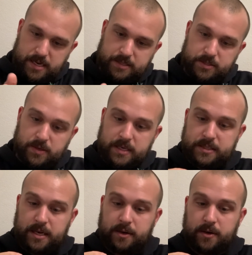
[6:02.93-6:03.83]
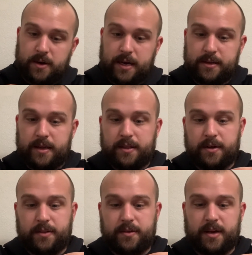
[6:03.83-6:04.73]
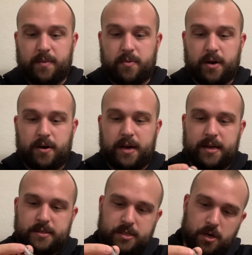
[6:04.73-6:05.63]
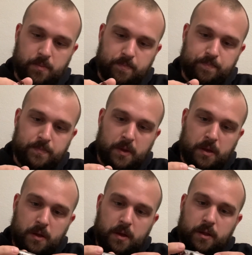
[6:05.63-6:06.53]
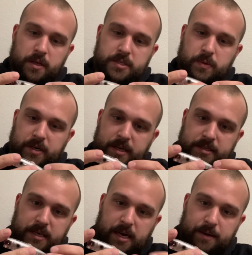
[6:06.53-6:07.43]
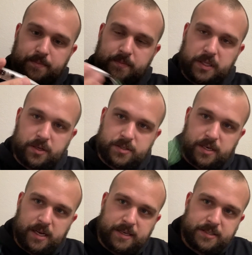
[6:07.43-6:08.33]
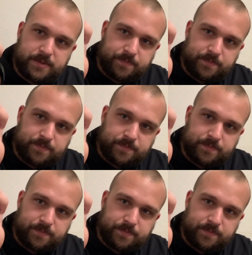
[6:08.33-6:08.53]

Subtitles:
so I stand corrected. I thought the top water had it. So this one does not, but there's a nice